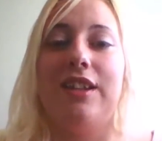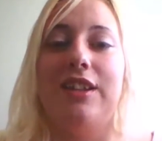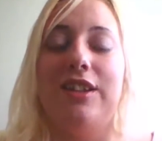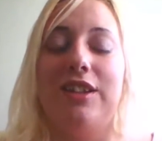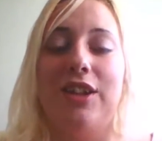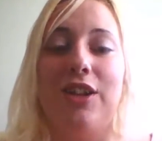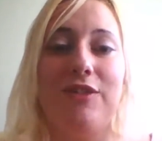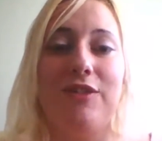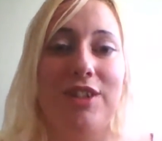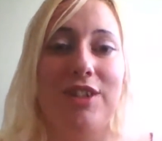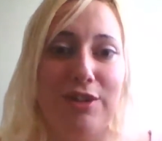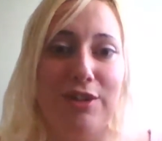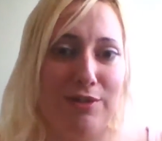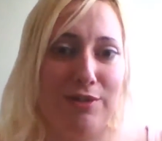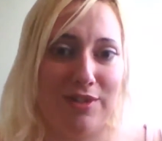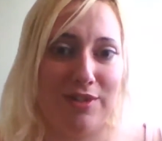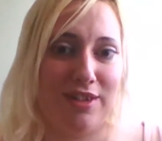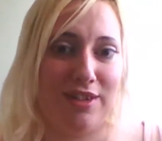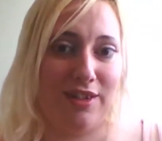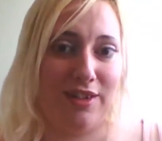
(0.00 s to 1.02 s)
No one
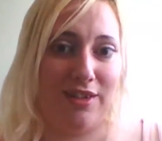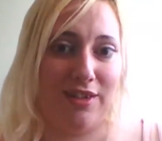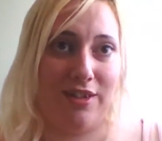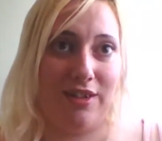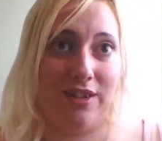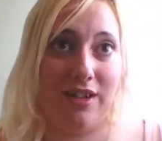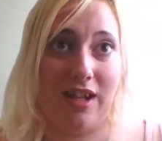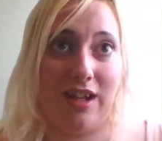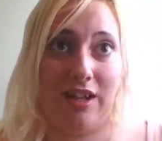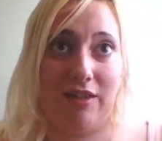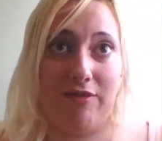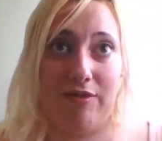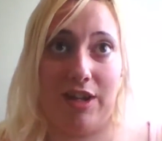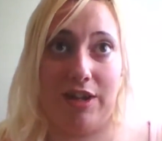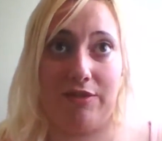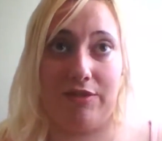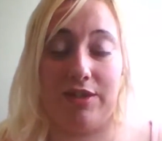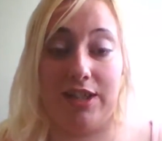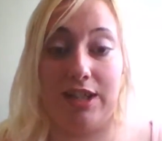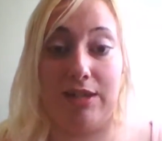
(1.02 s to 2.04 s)
knows
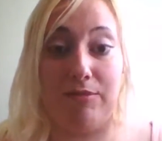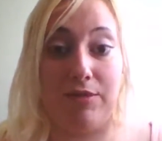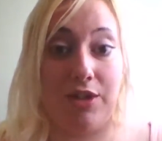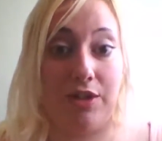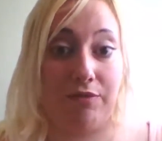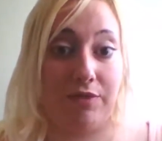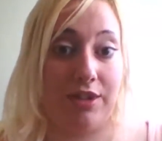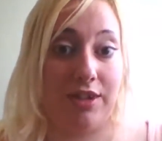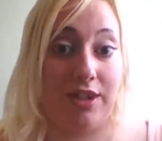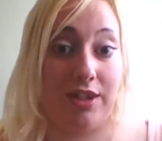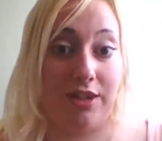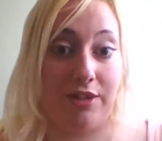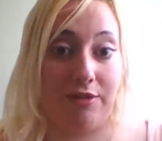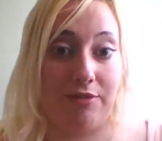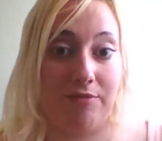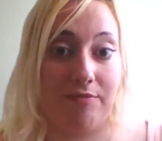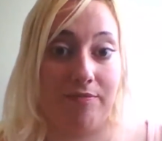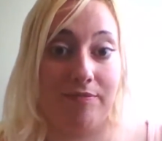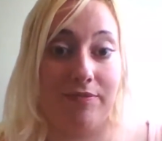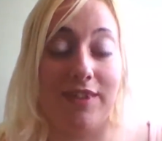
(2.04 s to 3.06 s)
around seemed to know what to do.
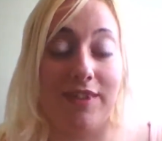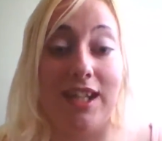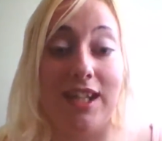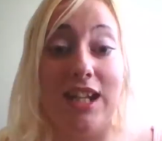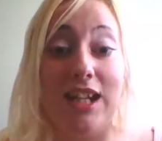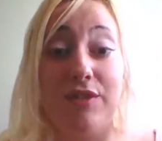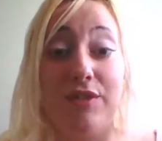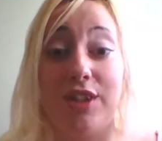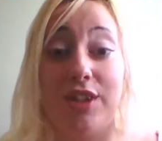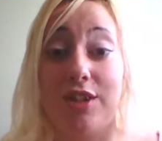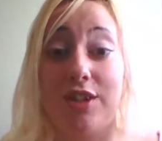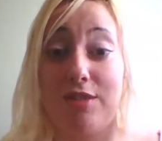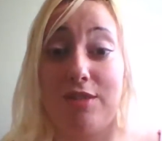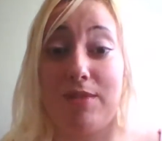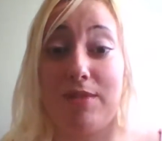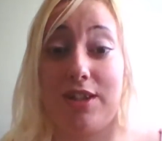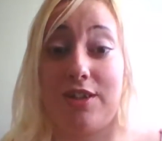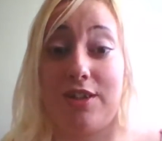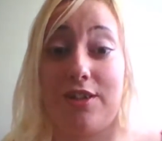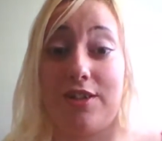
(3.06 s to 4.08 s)
Even the
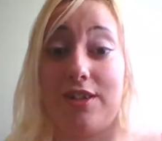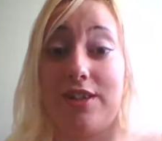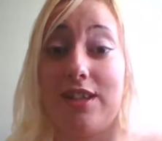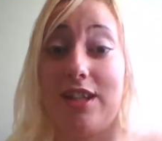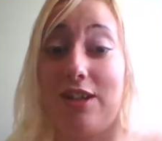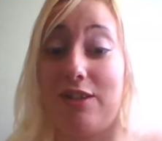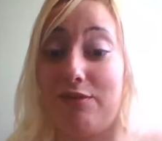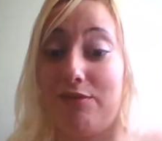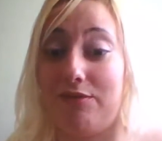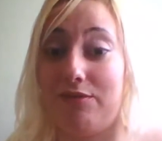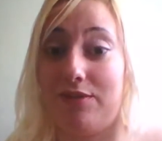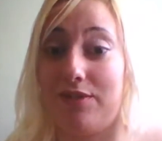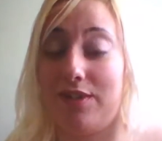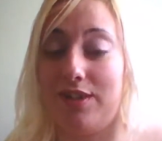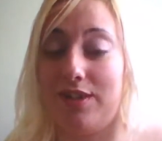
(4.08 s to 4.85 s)
cosplayer herself.